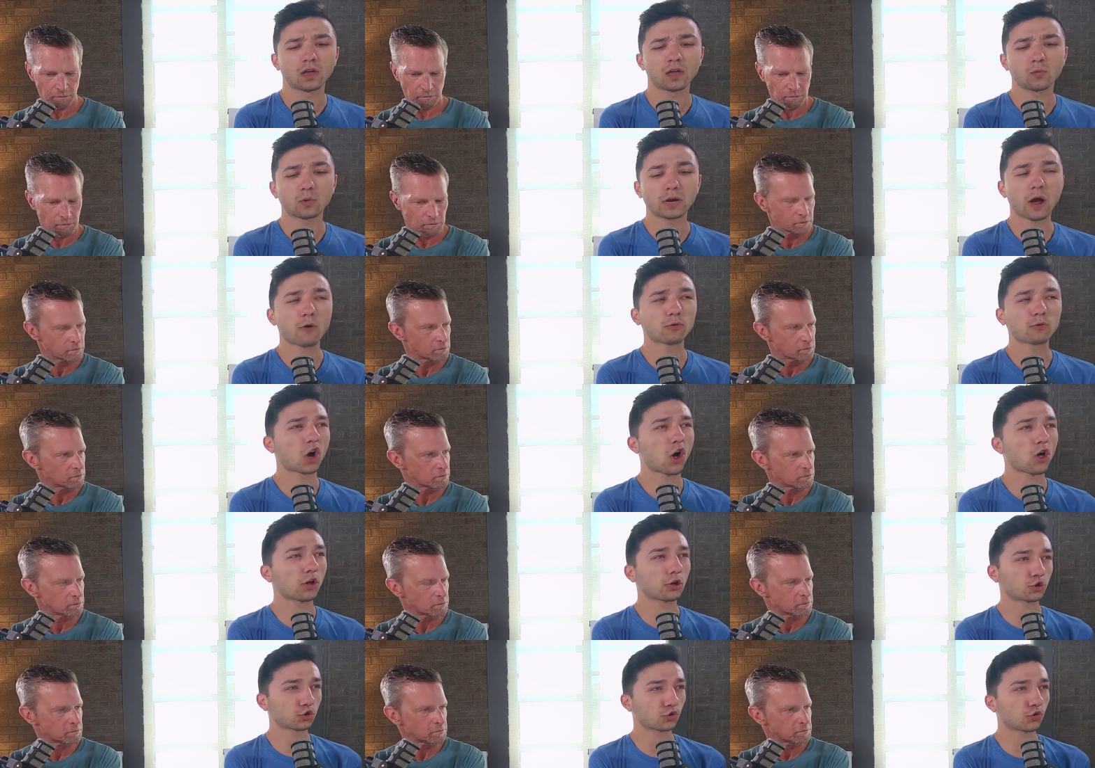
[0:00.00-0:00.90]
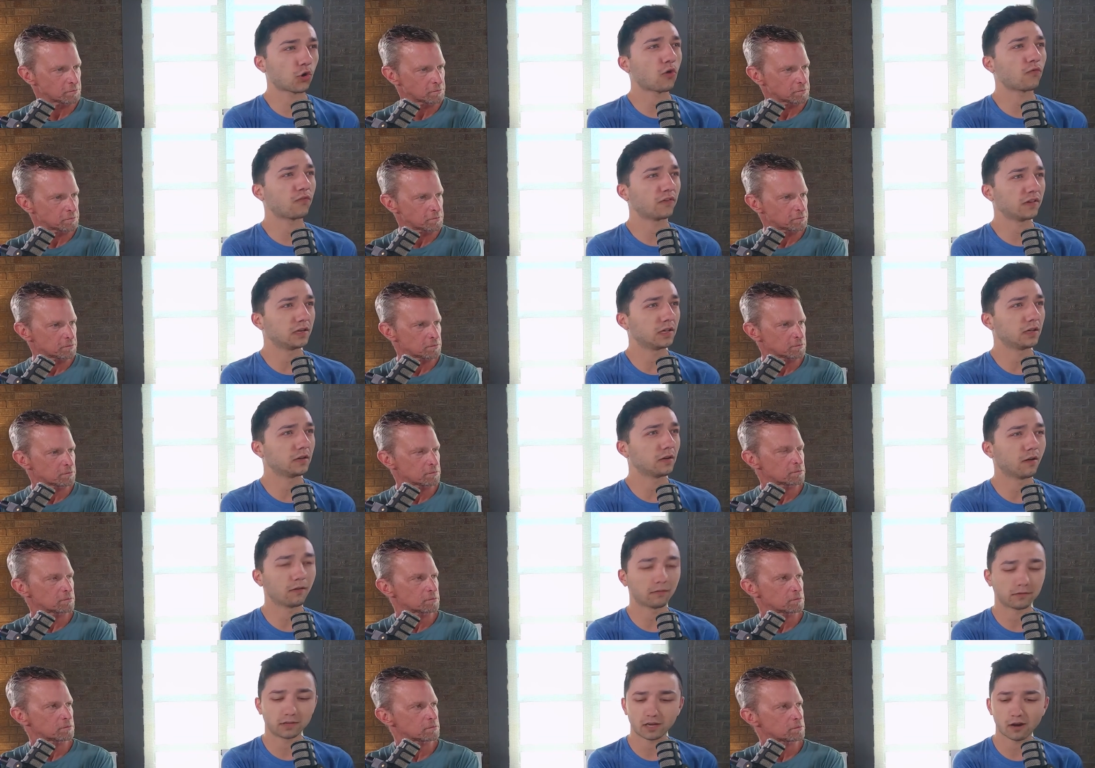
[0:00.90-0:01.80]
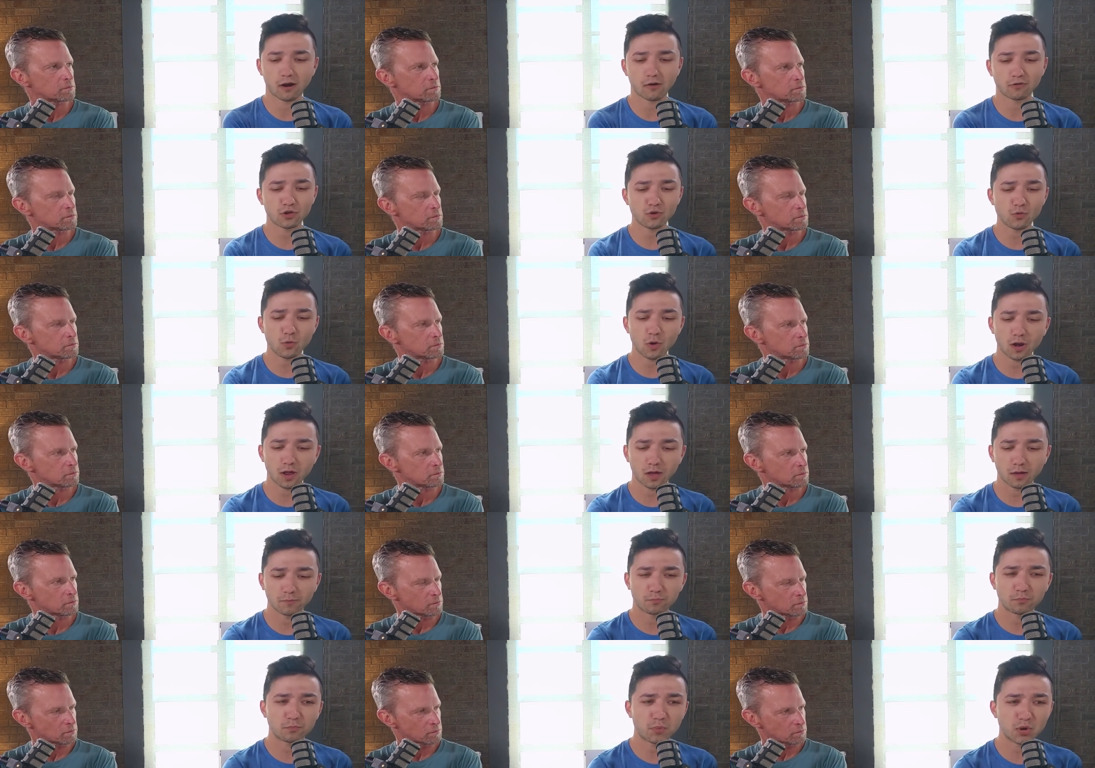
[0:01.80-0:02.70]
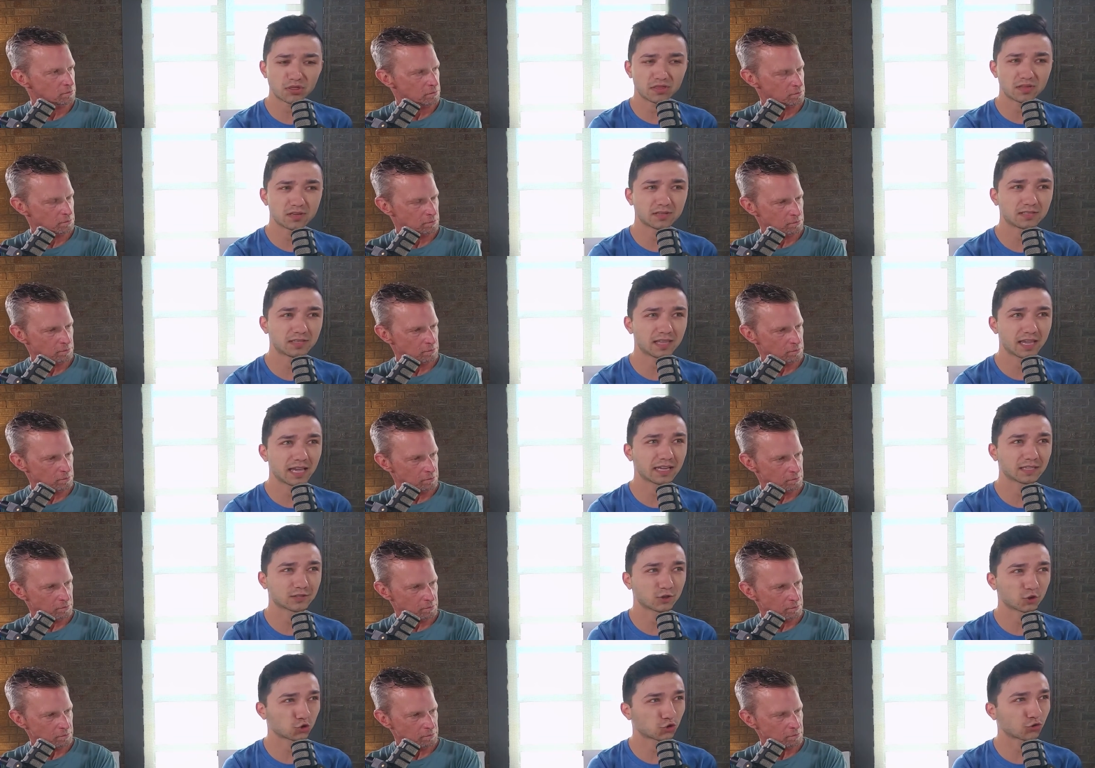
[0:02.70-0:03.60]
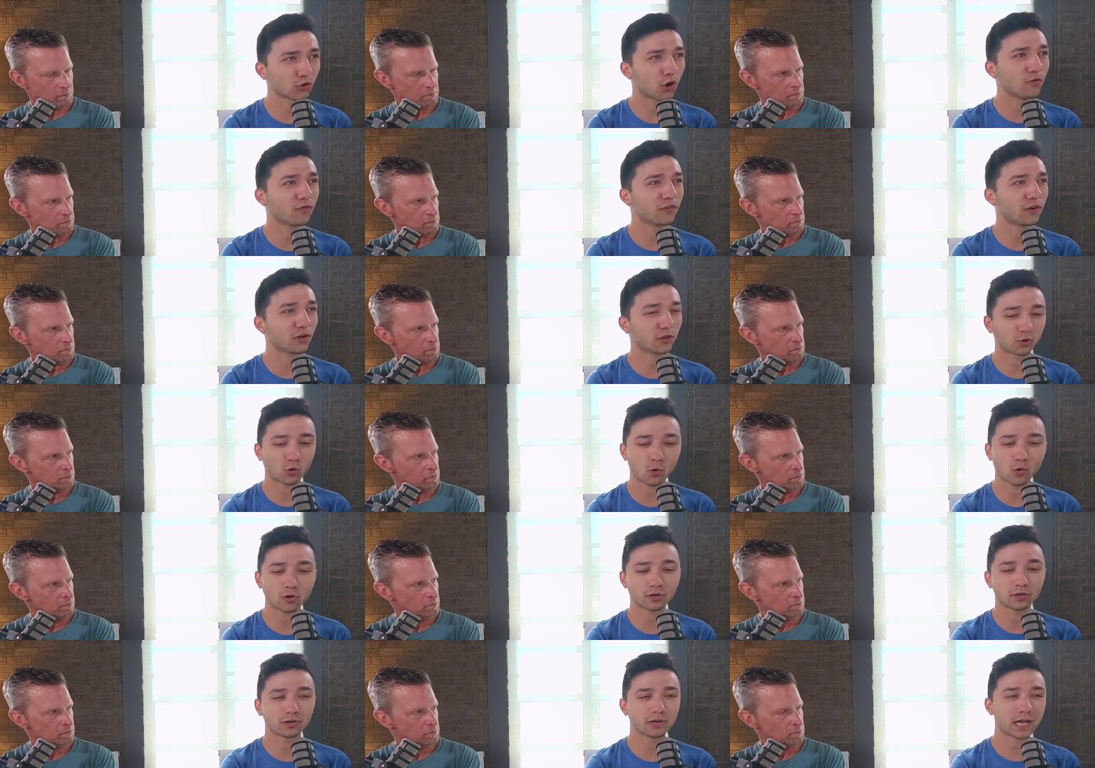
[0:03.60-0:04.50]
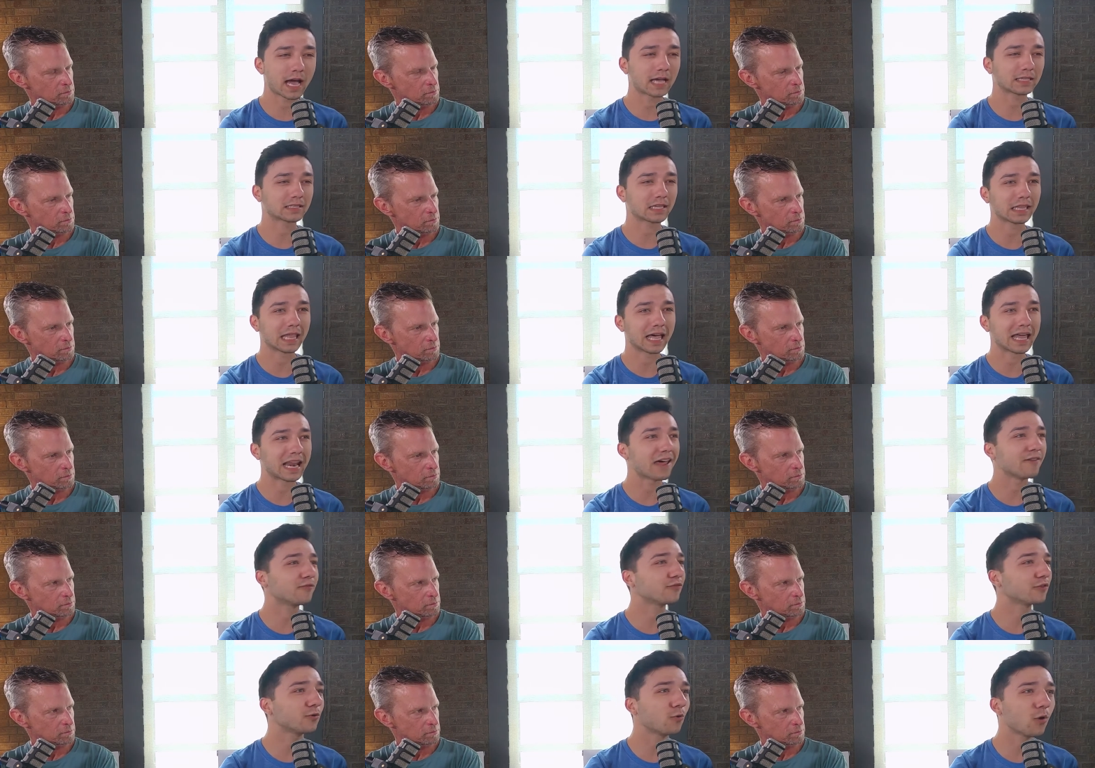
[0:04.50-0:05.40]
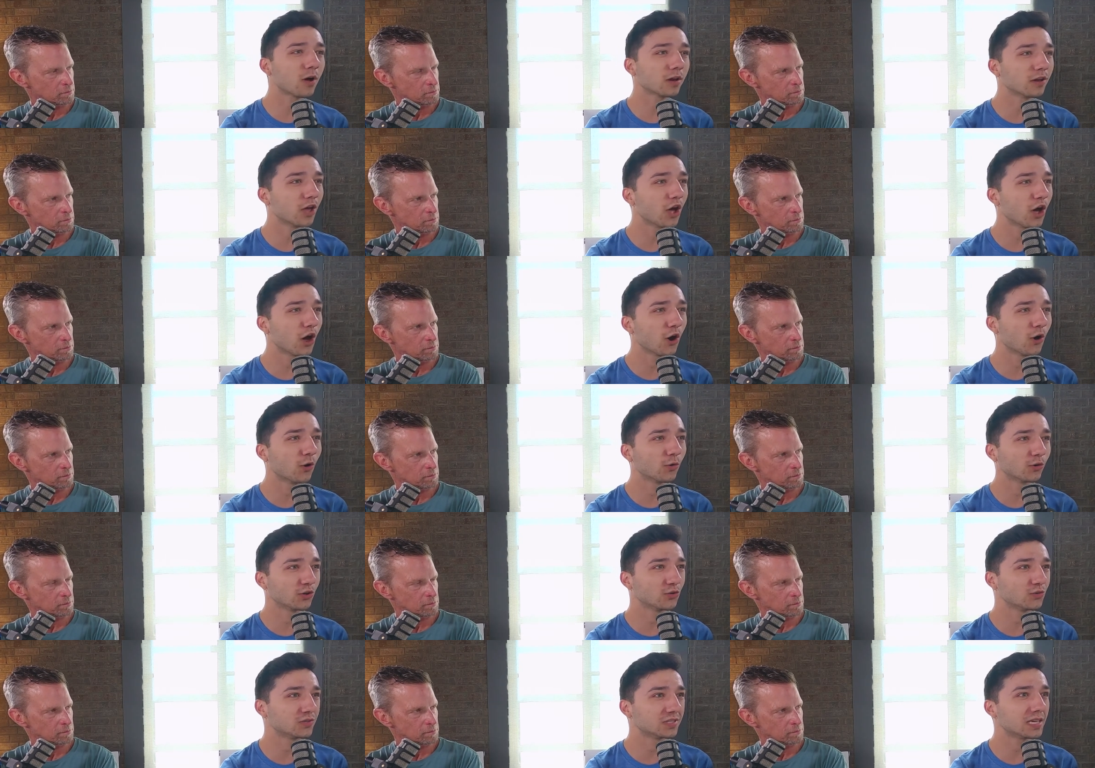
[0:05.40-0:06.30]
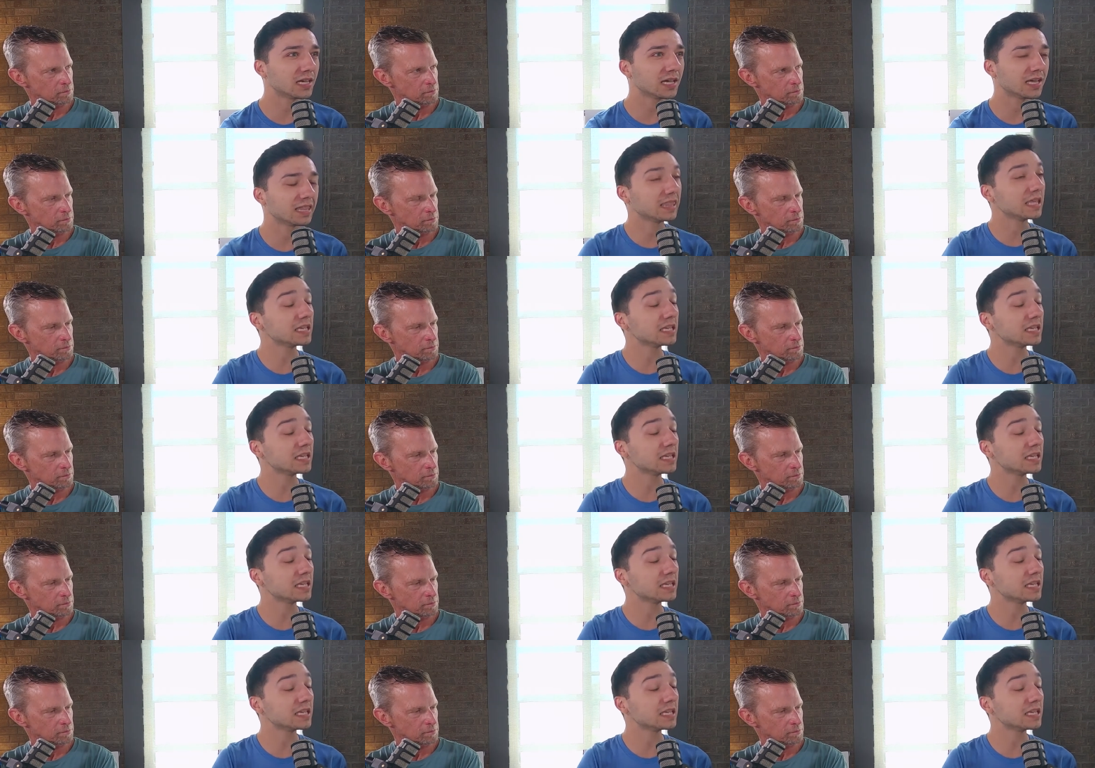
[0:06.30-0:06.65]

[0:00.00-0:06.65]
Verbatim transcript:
Speaker 1: what I would call a trophy deal. You know, you want to put this thing as a trophy on the corner of your desk and let everyone know you see it.